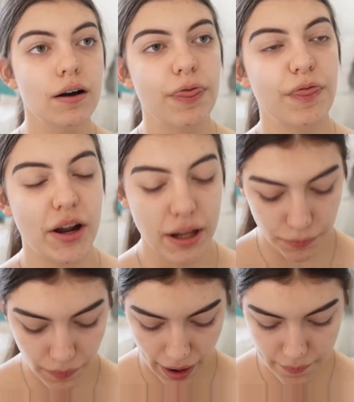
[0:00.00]

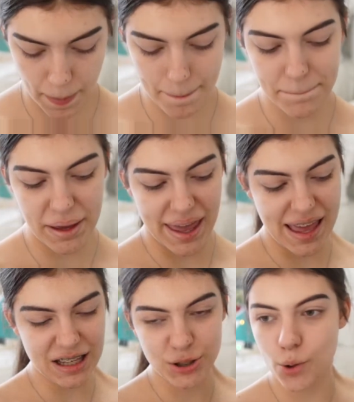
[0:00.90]

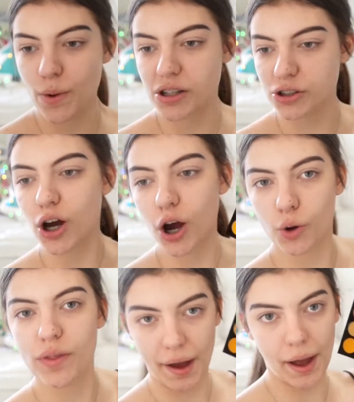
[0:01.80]
35B, so we
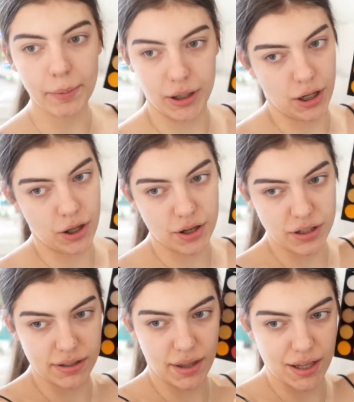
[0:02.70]
know that I'm going to
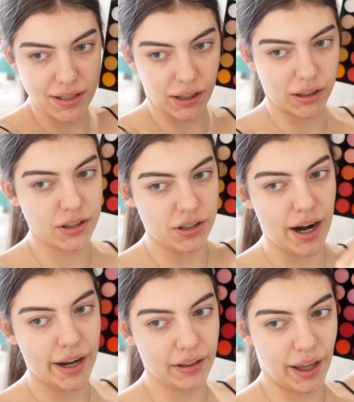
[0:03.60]
use these colours,
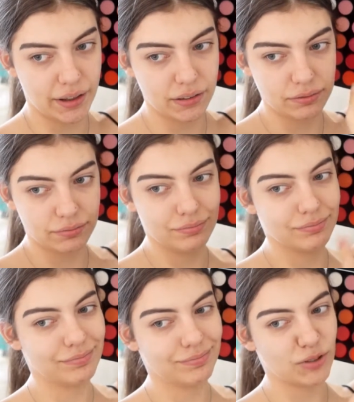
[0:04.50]
right? Like
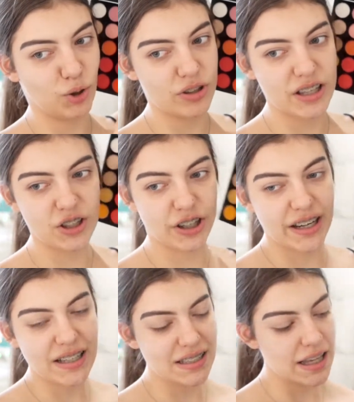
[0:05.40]
all these
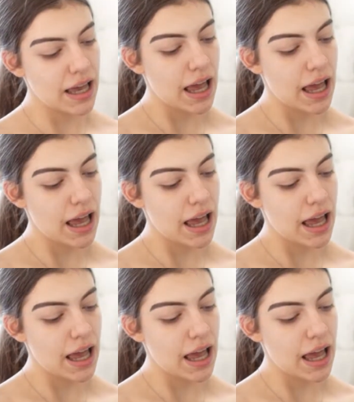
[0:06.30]
greens.